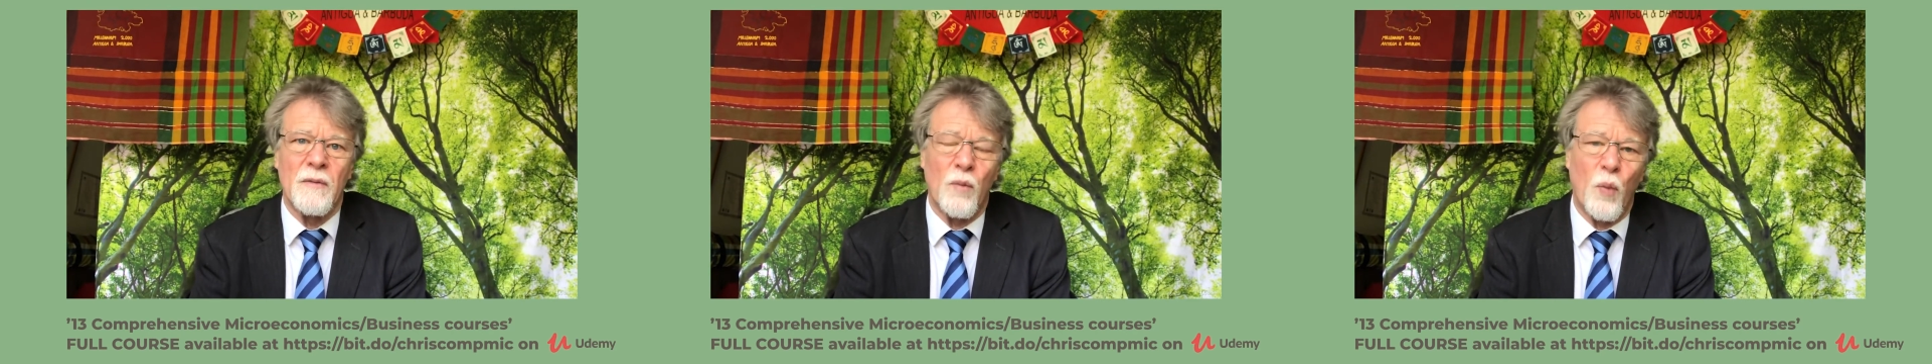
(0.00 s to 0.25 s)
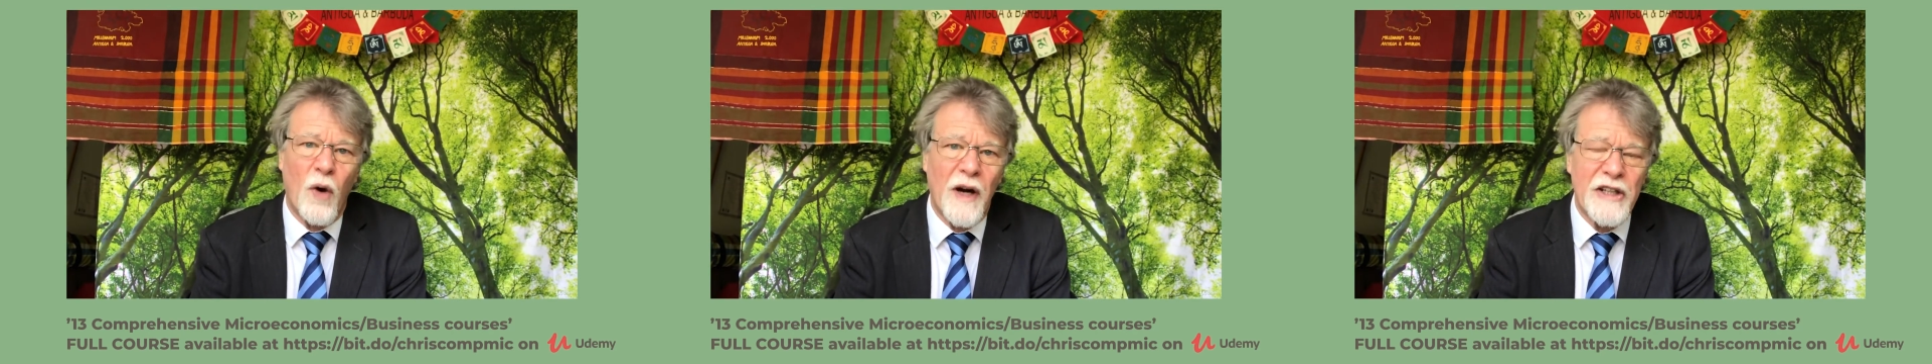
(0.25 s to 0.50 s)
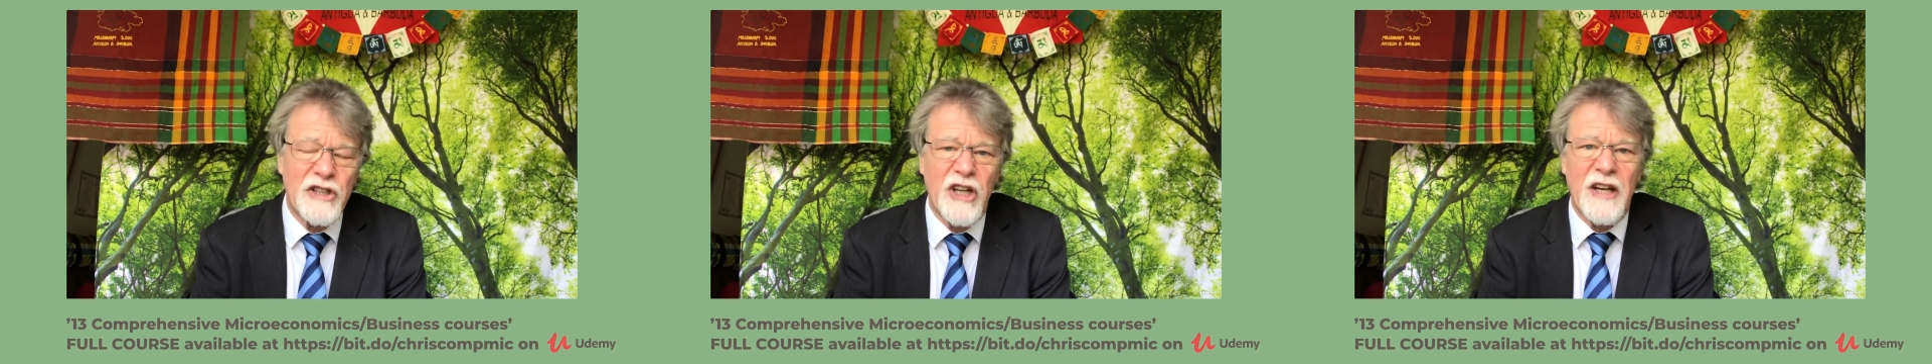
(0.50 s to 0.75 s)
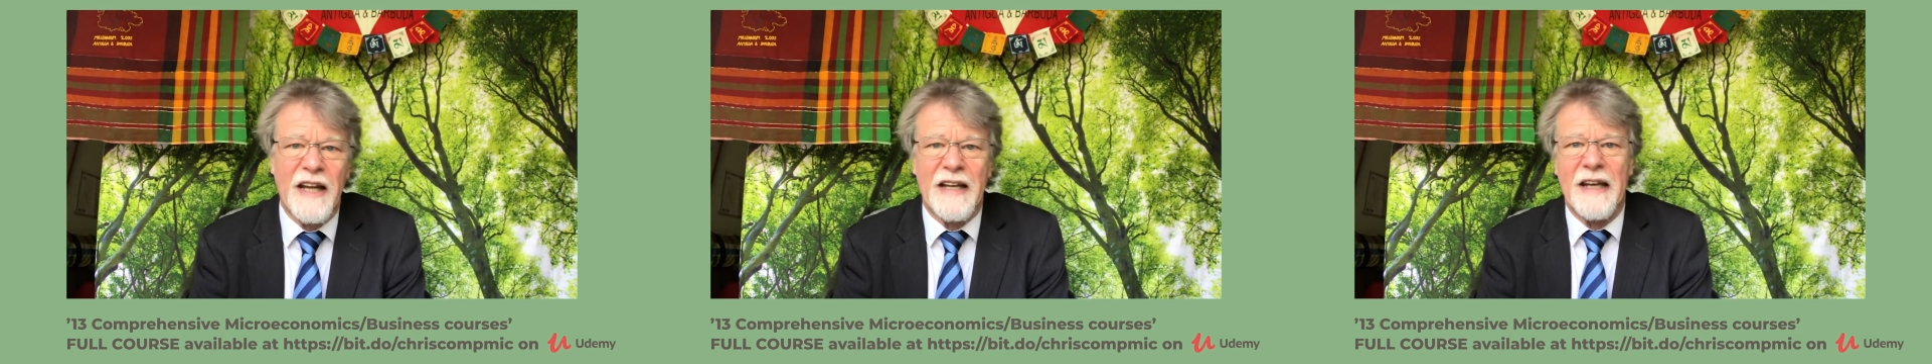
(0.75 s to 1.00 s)
Wind your
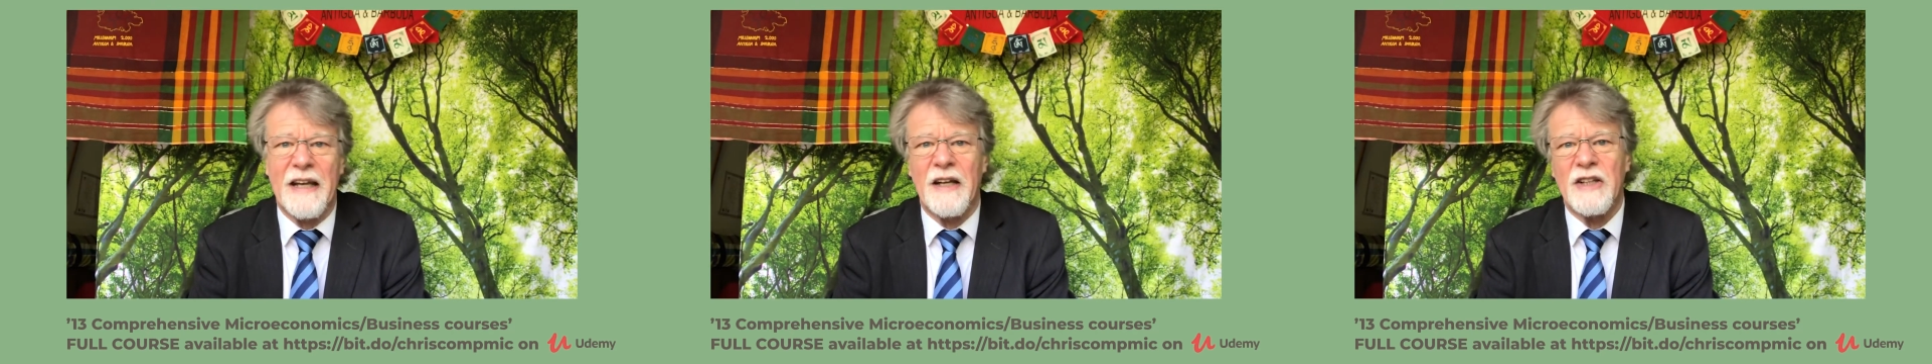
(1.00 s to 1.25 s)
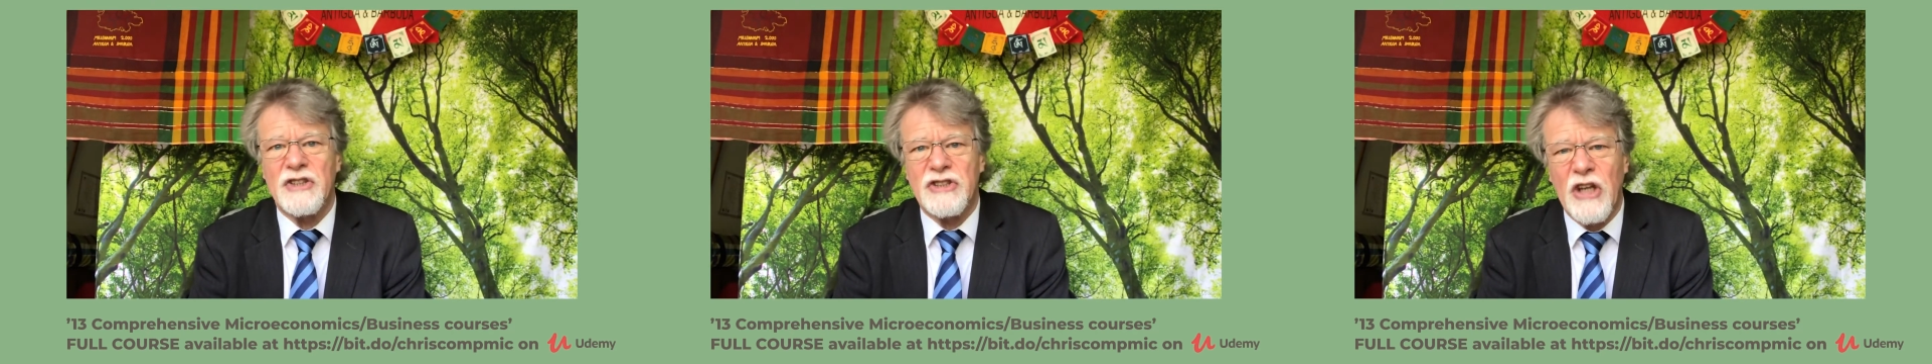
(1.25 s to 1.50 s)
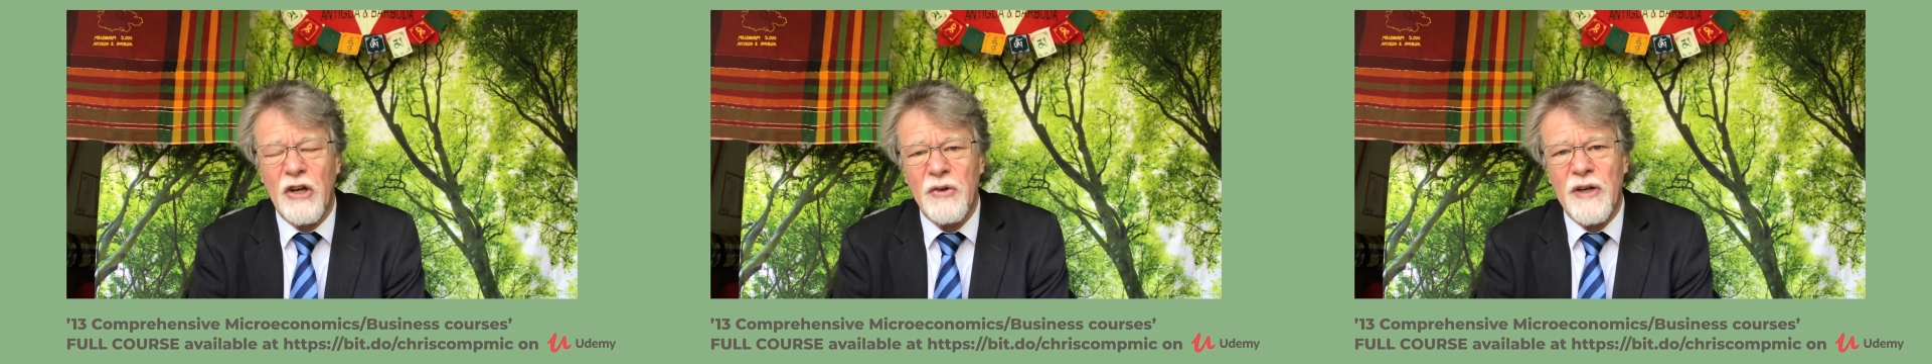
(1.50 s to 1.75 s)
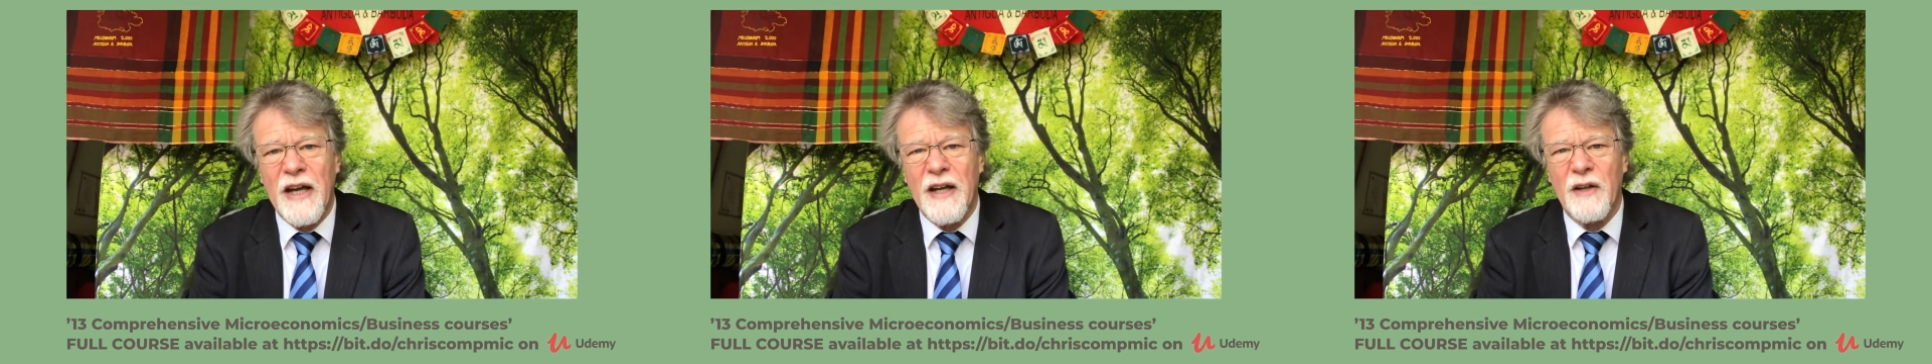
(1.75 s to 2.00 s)
neck in, tone
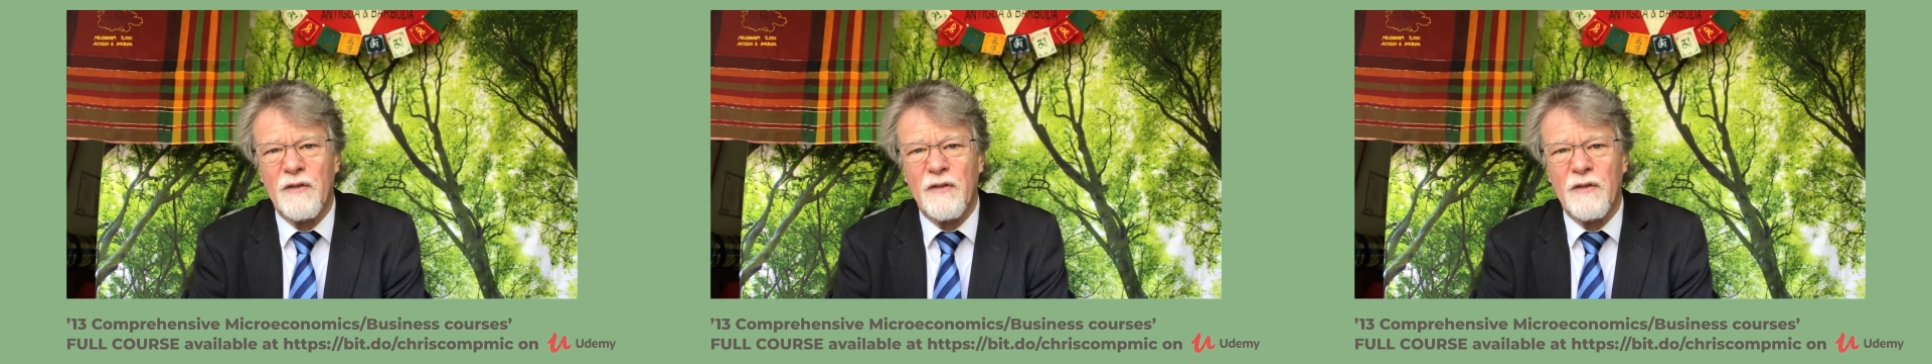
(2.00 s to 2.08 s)
down